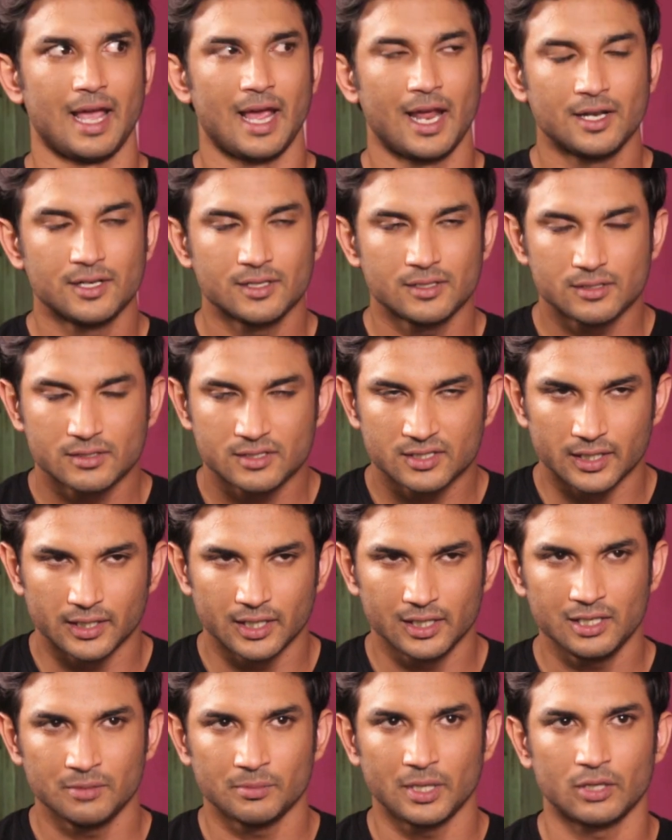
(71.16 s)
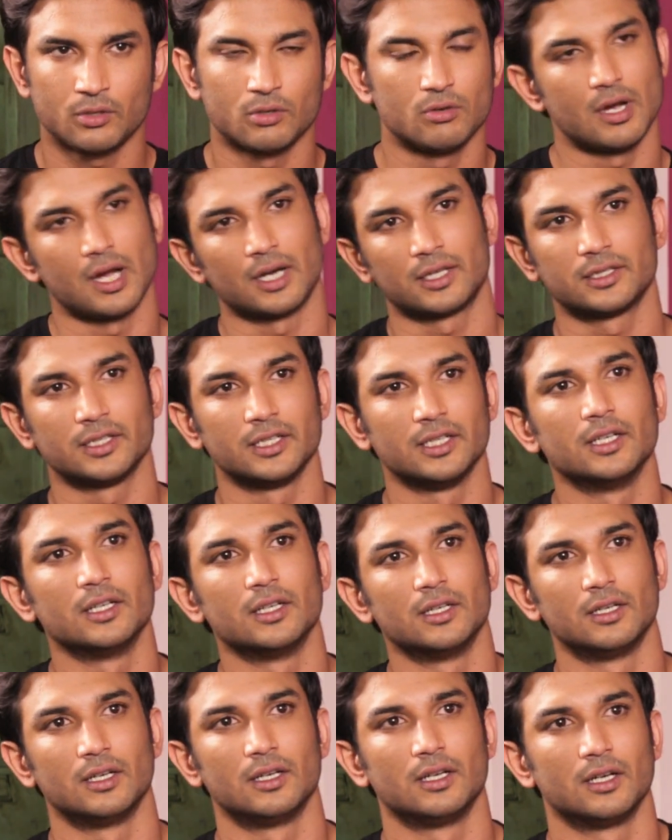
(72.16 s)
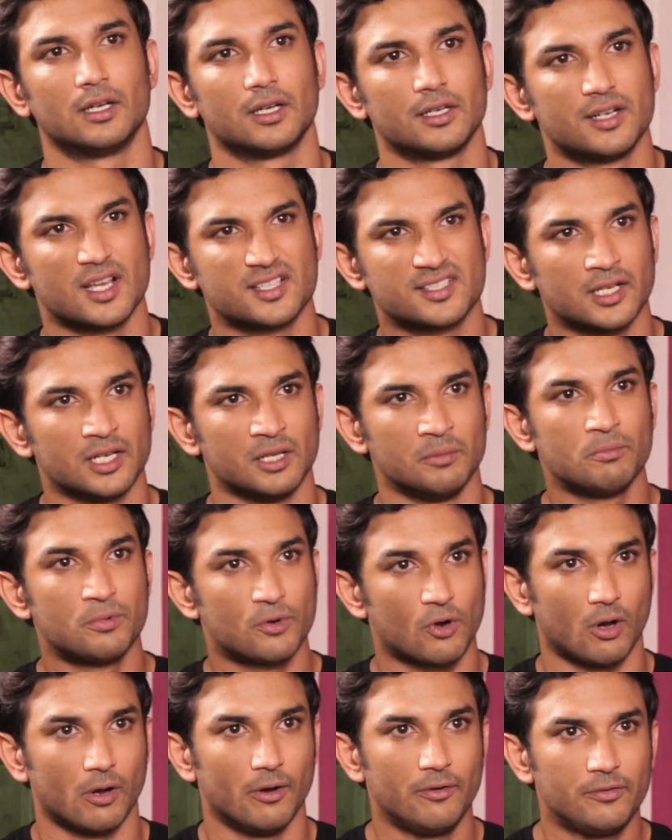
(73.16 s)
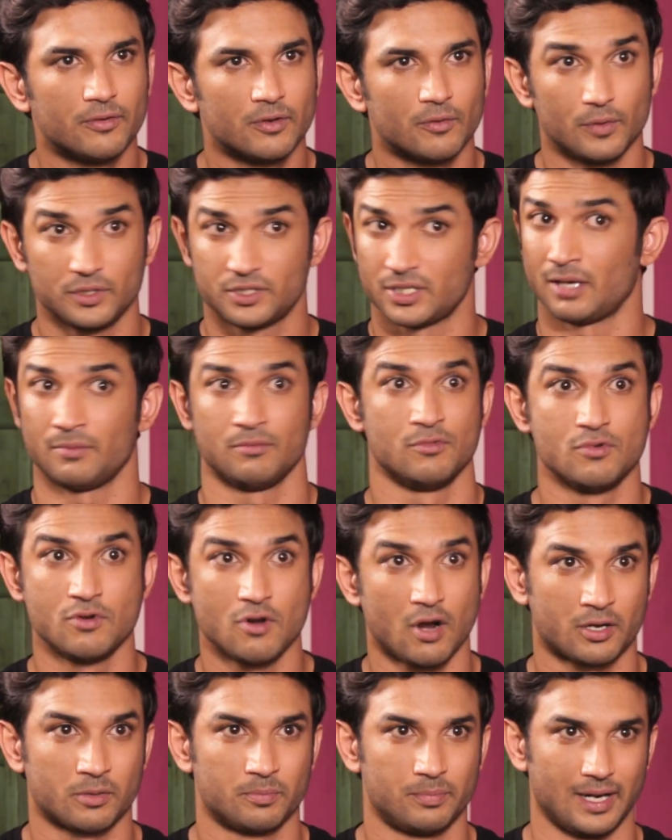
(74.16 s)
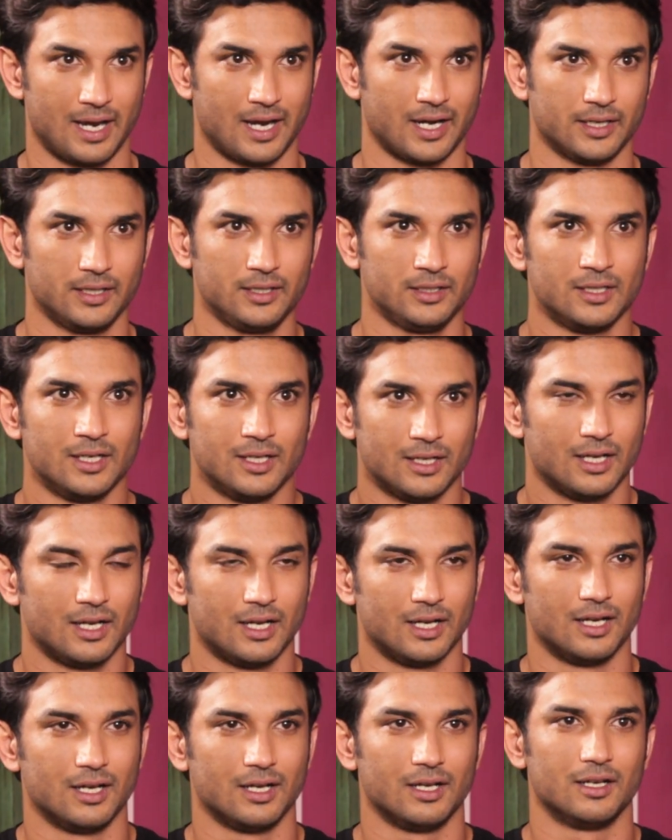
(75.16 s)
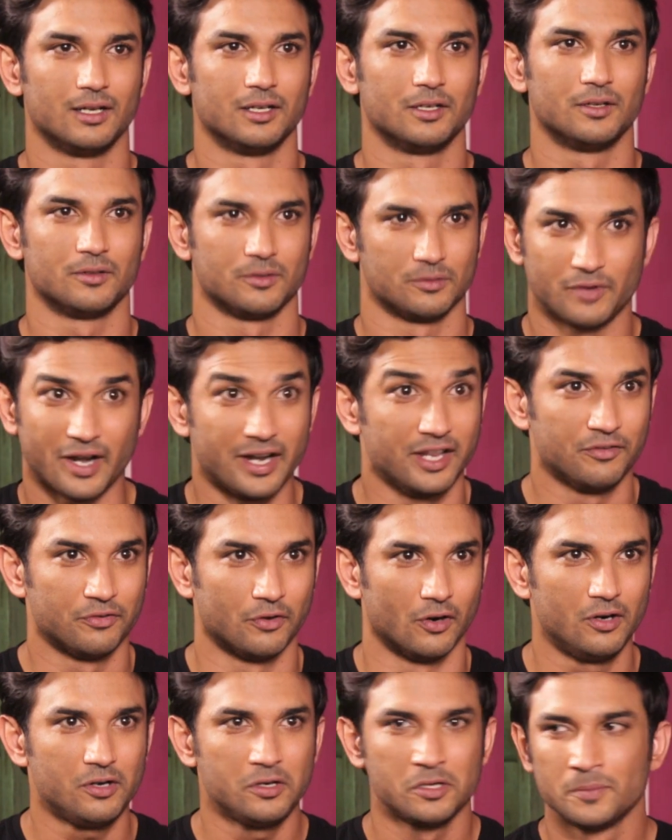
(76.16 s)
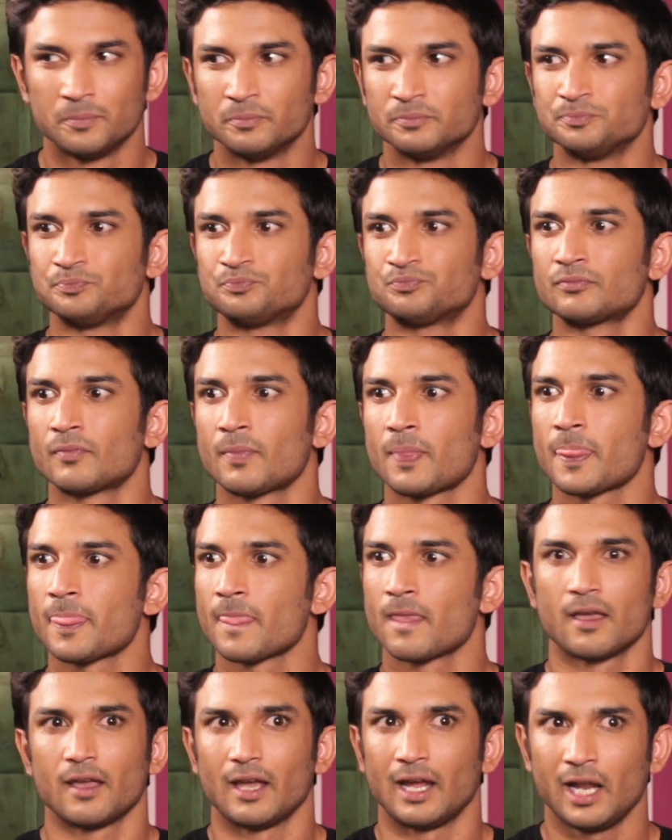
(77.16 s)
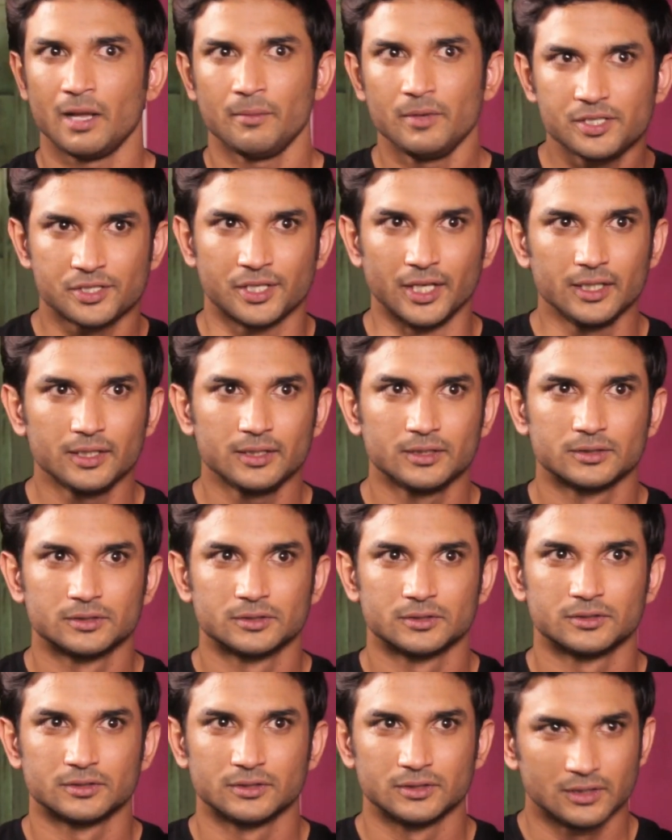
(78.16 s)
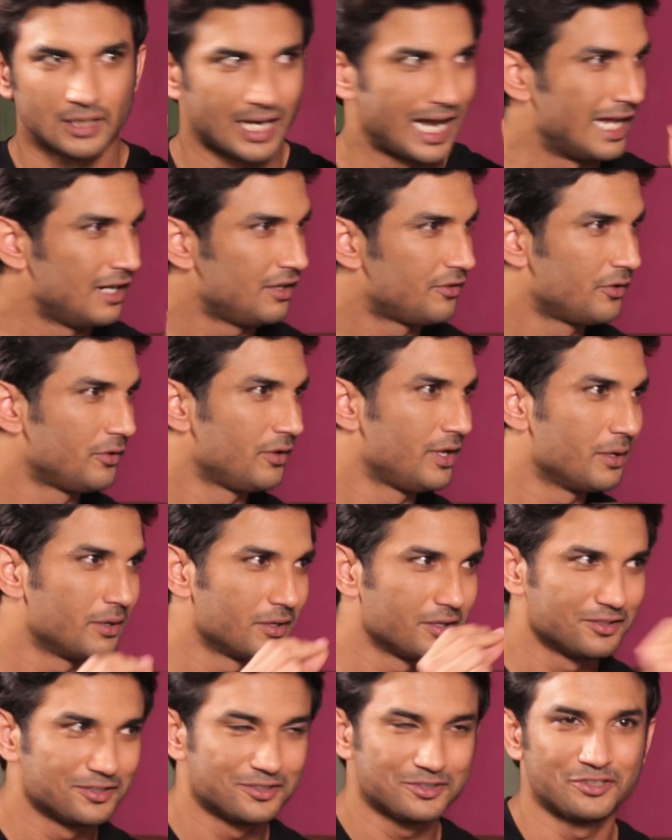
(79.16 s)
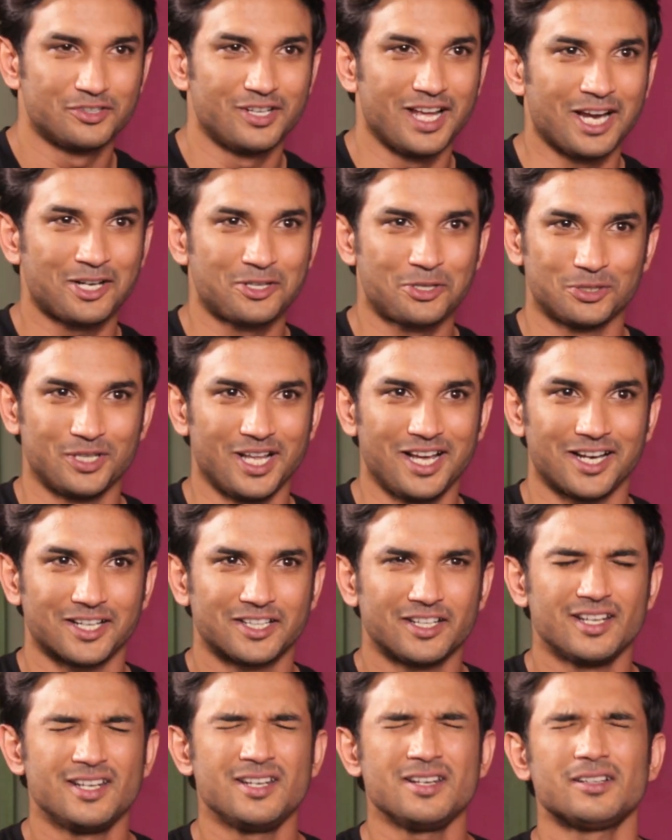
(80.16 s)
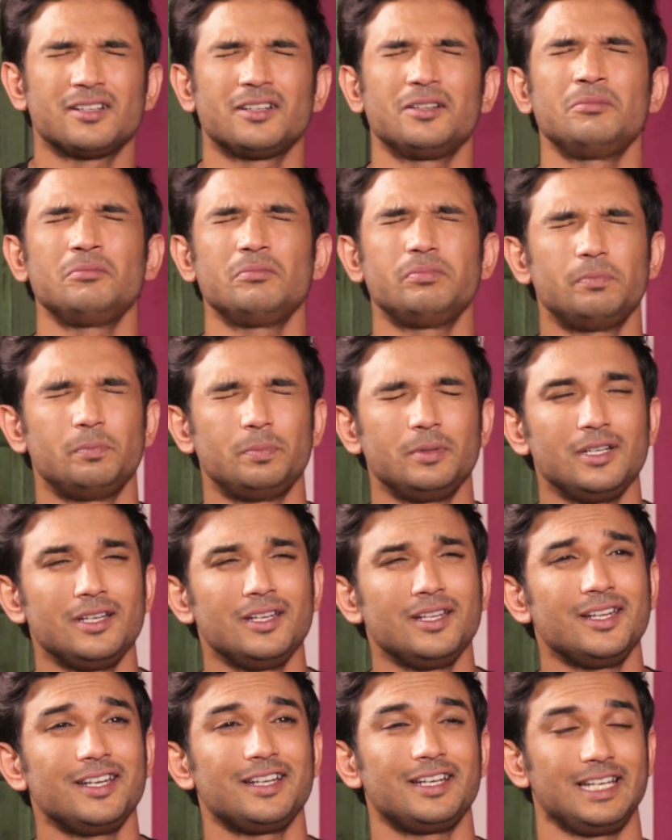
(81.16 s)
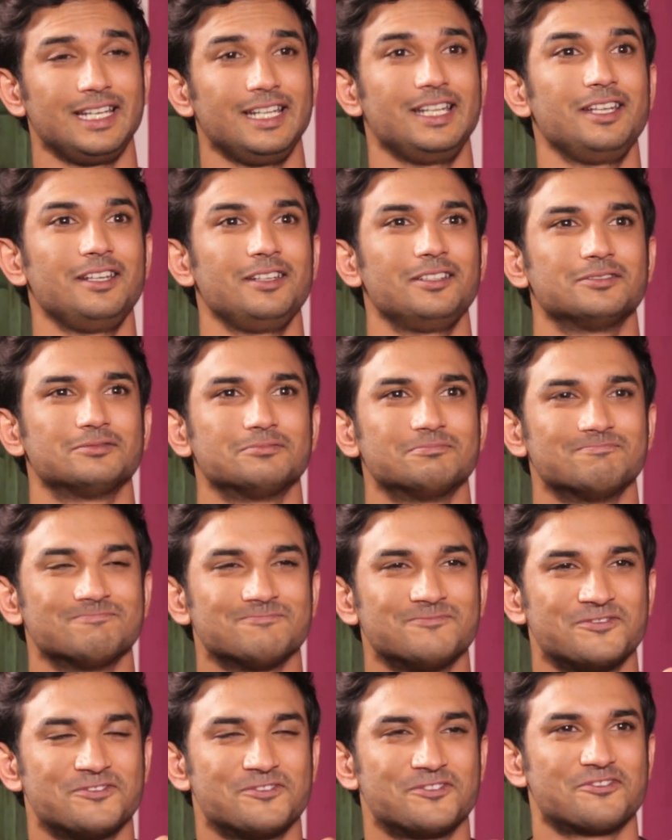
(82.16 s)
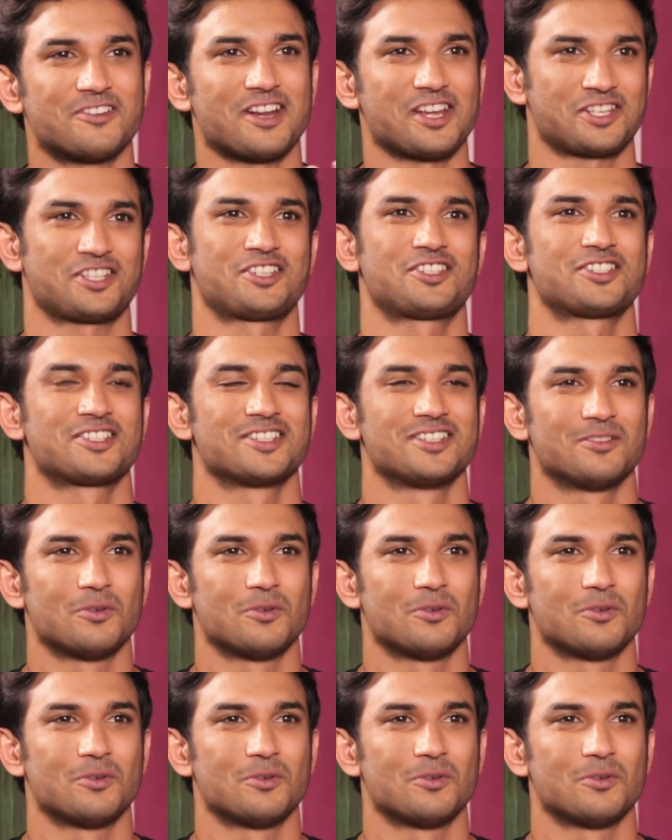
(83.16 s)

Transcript: and suddenly my co-actor uh, does an improv which I'm not planned, uh, ready for, and I'm listening, I'll re react to that in a completely fresh